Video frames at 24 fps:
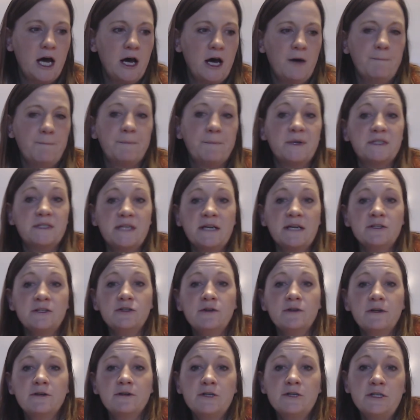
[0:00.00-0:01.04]
Potential
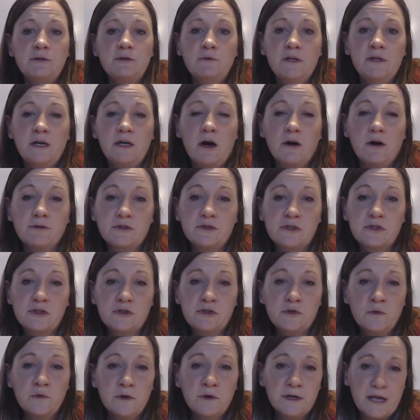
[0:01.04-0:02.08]
energy we called
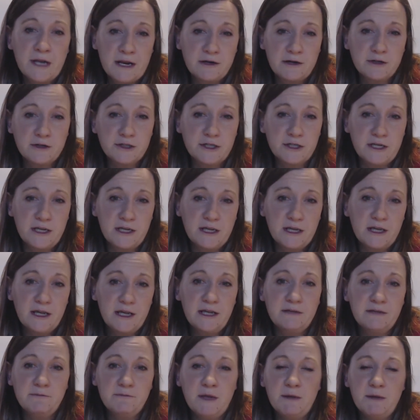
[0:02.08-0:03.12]
stored energy.
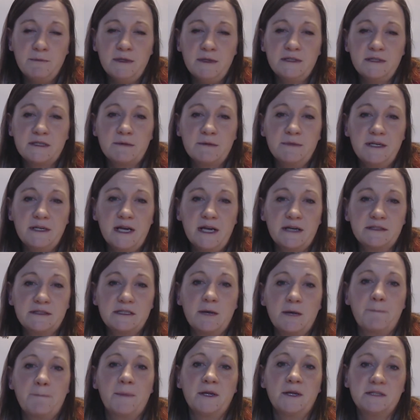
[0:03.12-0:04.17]
It means something has
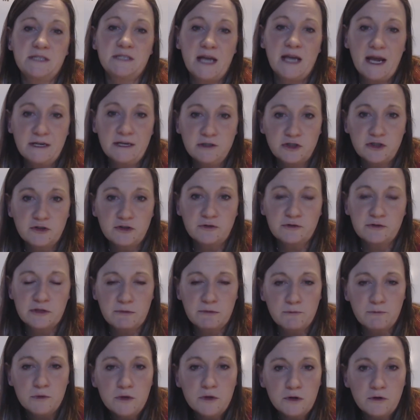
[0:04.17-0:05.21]
the potential to
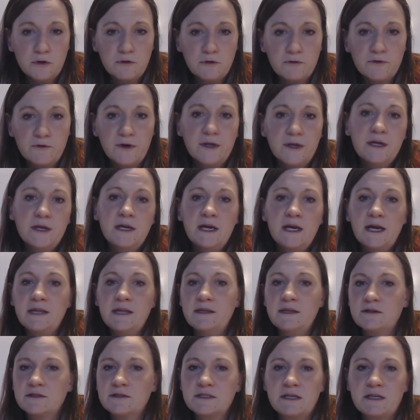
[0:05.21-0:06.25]
move. And
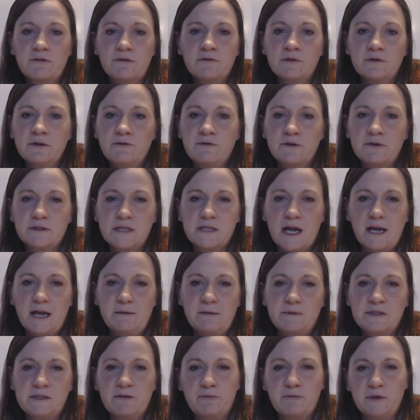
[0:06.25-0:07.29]
there's several different
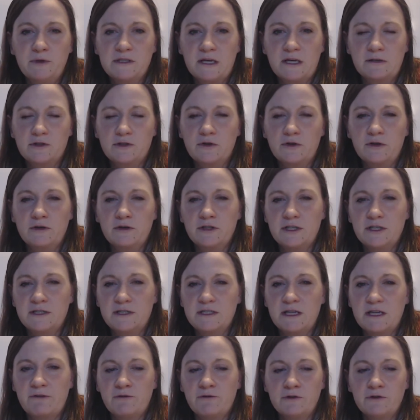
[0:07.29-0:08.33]
types of potential energy,
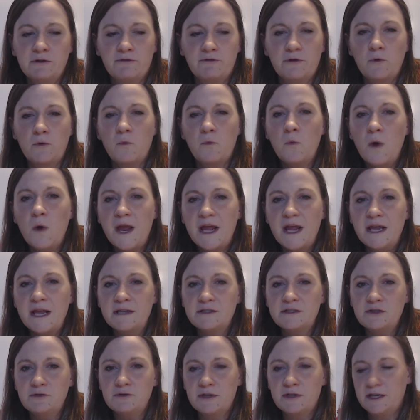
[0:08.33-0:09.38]
several different
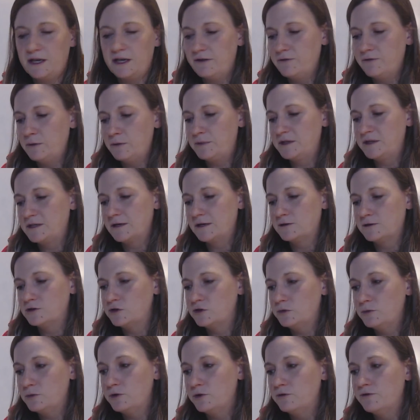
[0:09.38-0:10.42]
ways you can have the potential to
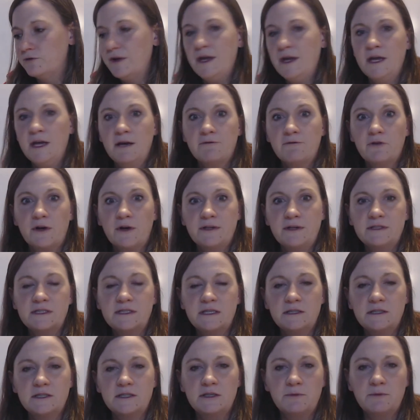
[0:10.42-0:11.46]
move. For
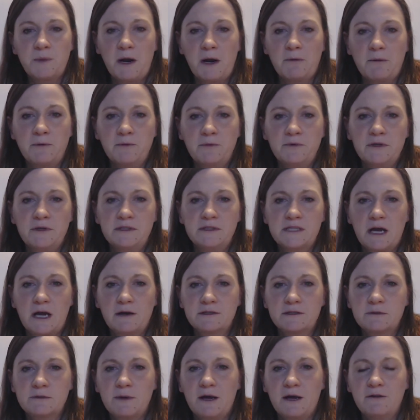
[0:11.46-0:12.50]
instance, you probably
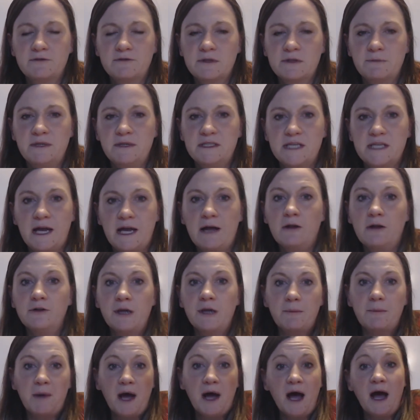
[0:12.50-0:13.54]
talked about if something's held
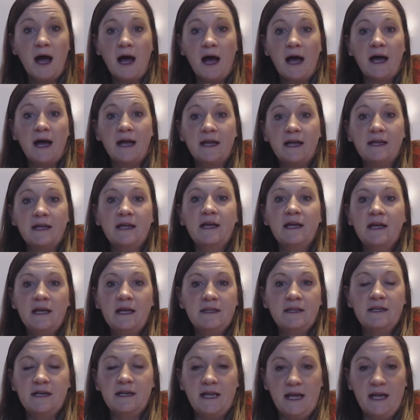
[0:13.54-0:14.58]
up high,
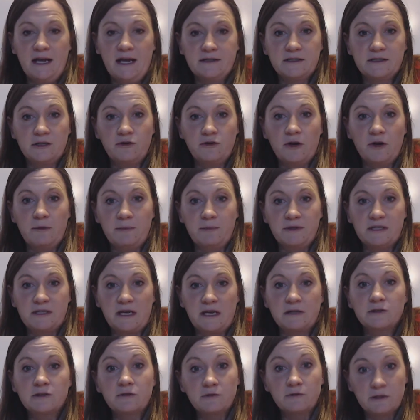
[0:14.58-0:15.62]
then it has a great
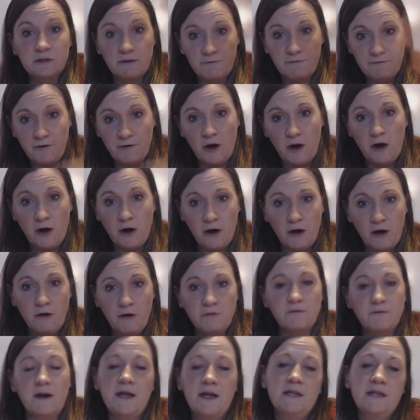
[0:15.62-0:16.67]
potential to fall,
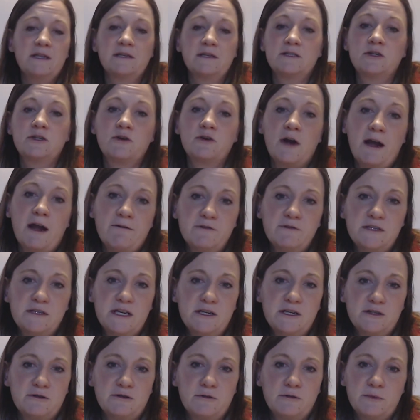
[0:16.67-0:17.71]
right? That's
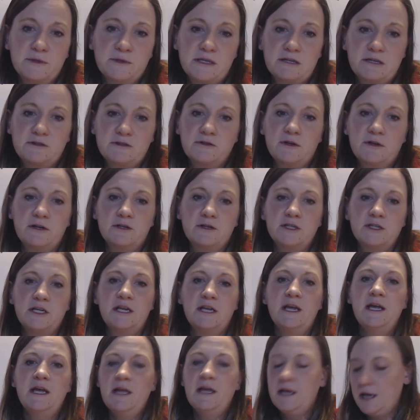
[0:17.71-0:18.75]
gravitational potential energy.
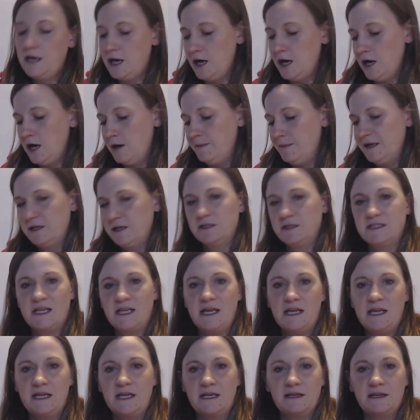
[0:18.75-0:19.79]
I could
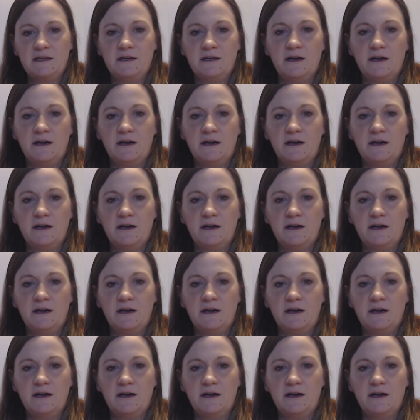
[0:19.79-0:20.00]
take here, I